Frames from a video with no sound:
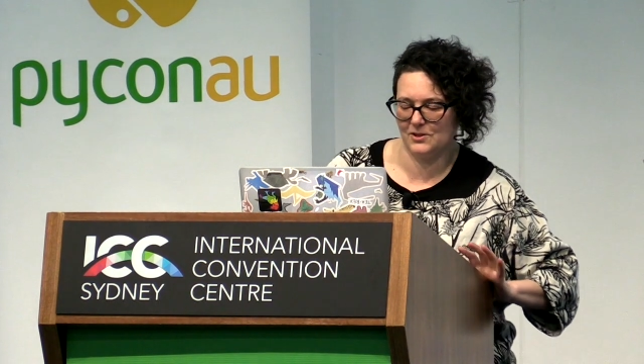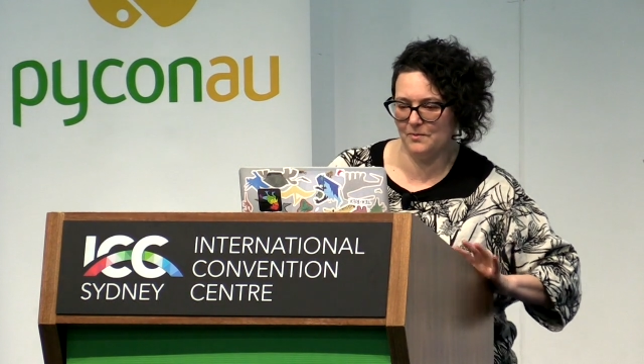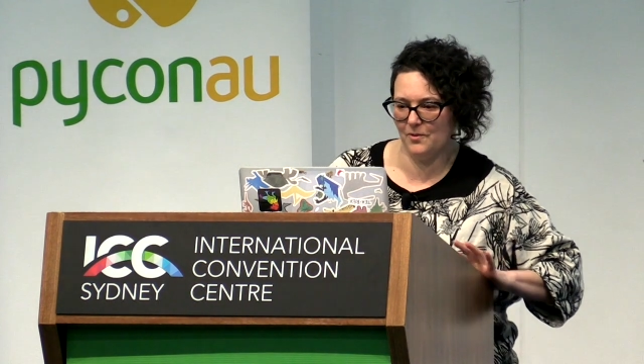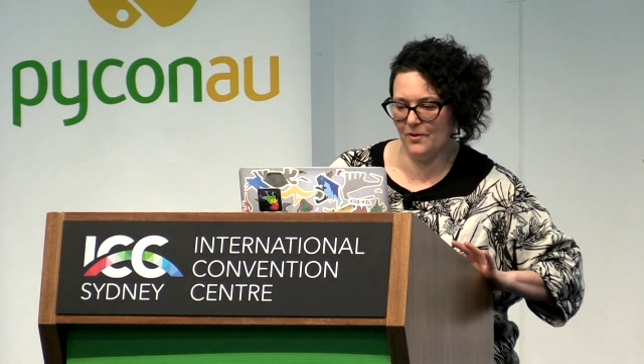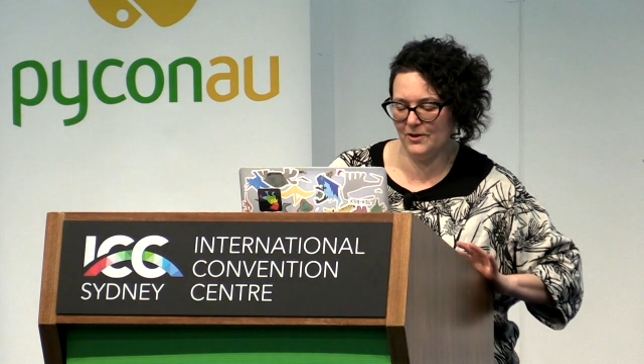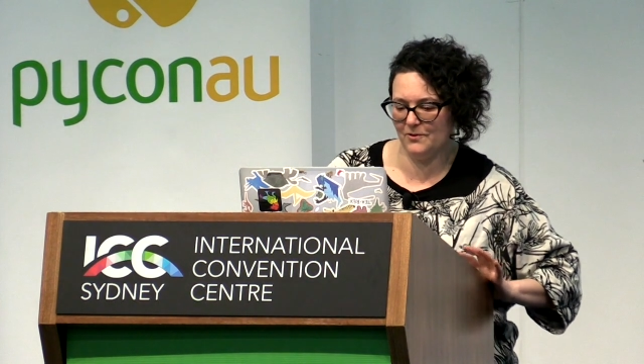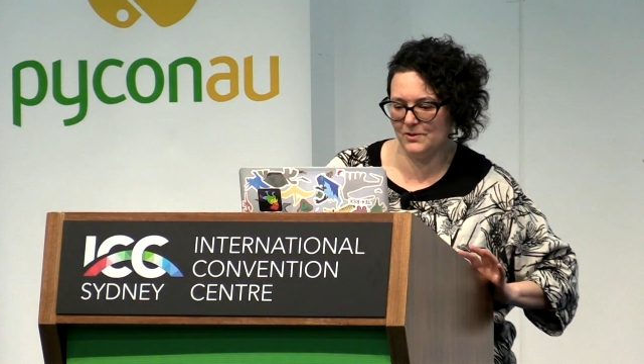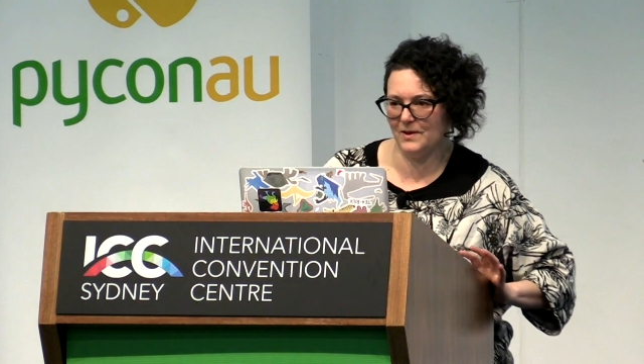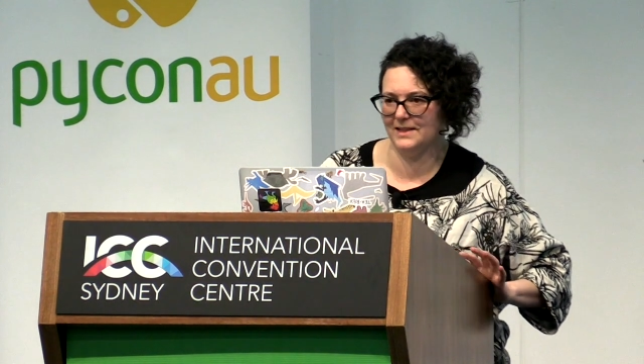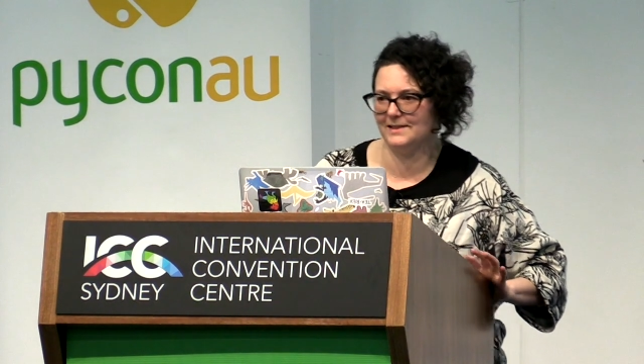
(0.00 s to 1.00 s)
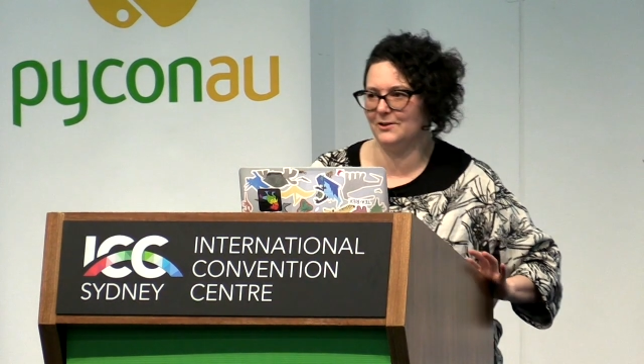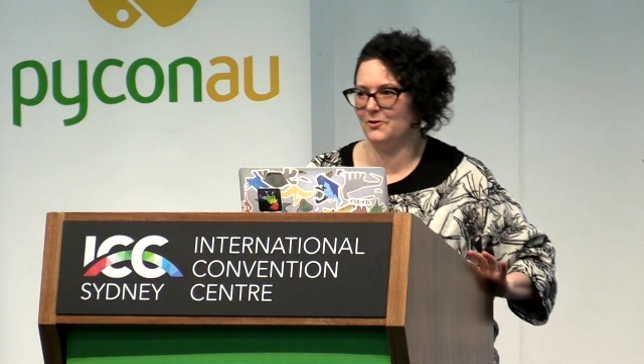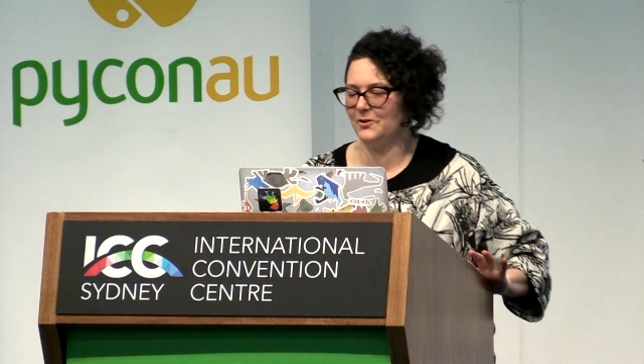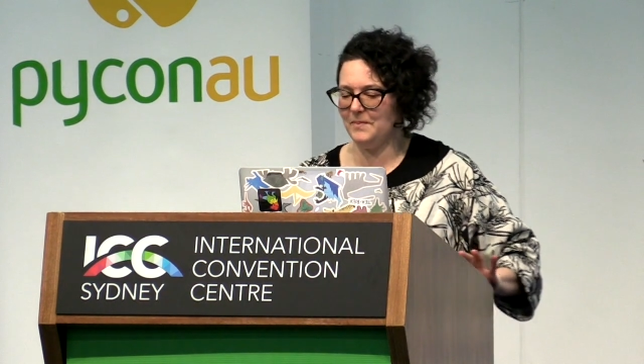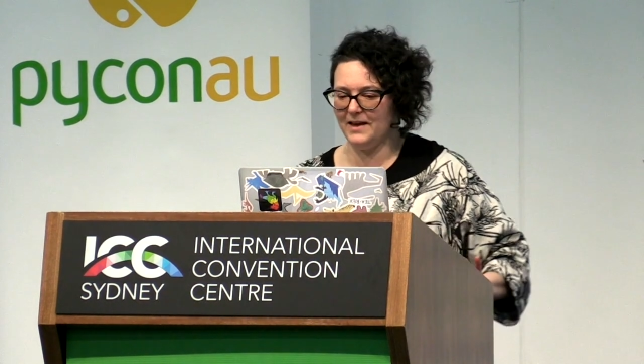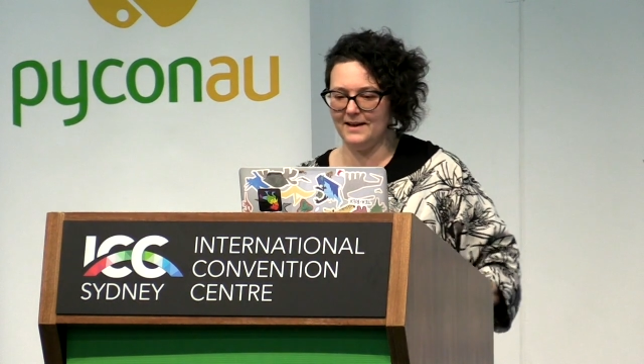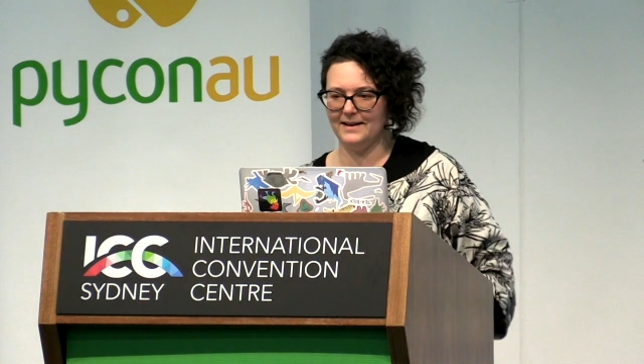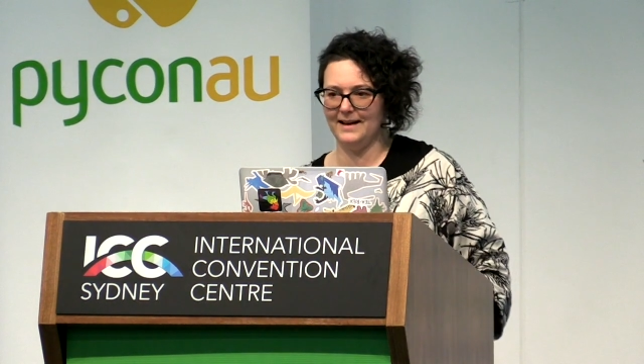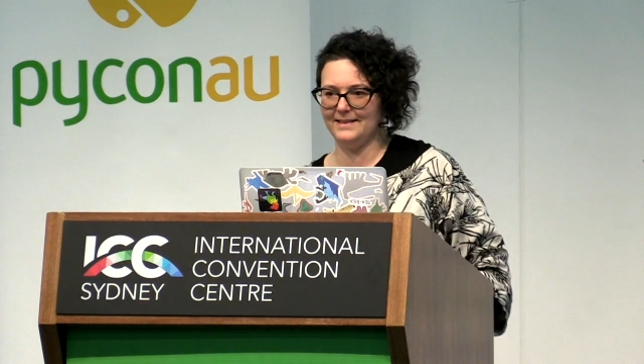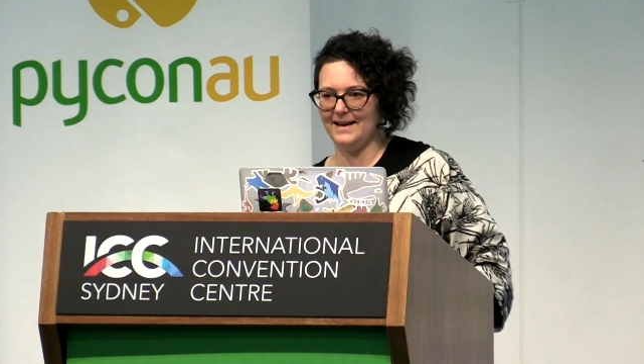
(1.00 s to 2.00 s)
support you as well as it could
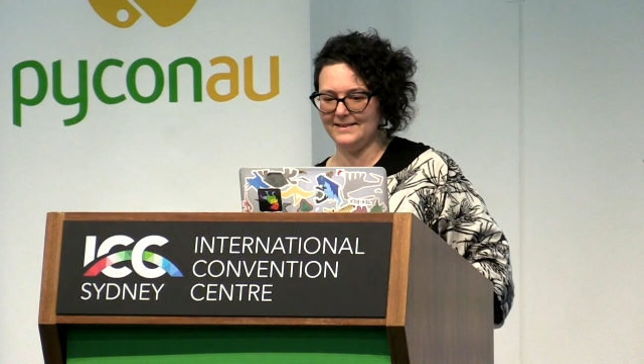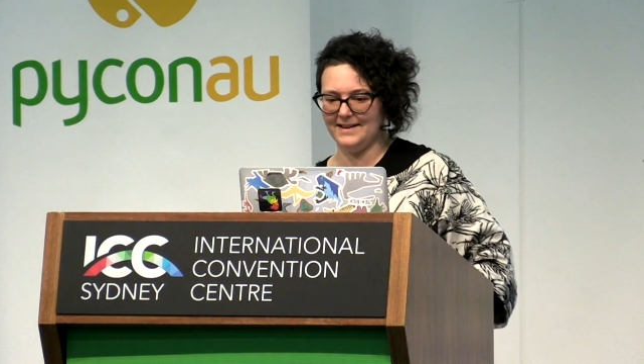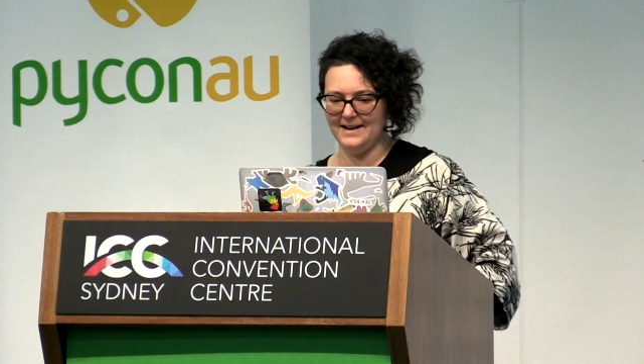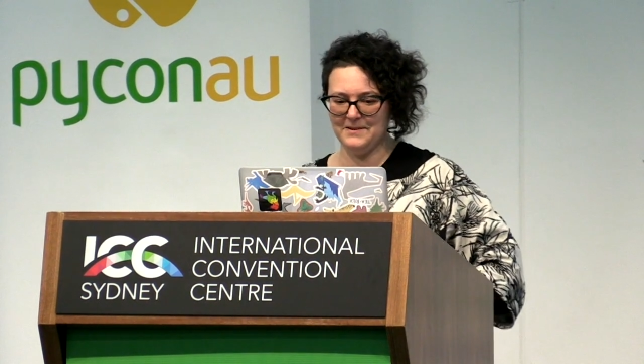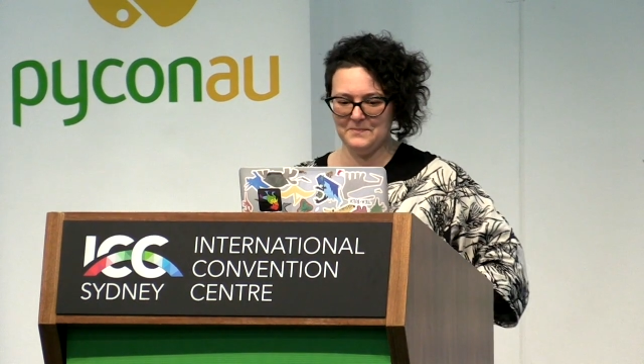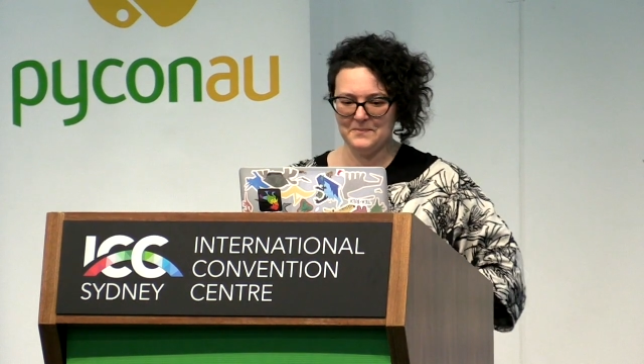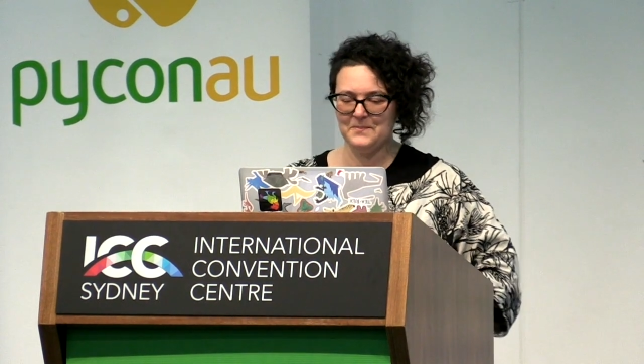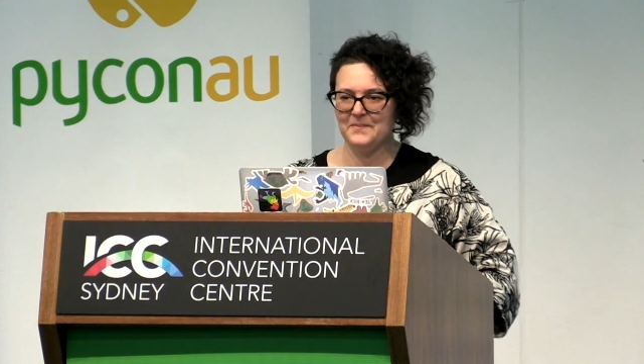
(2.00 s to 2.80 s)
be at that time.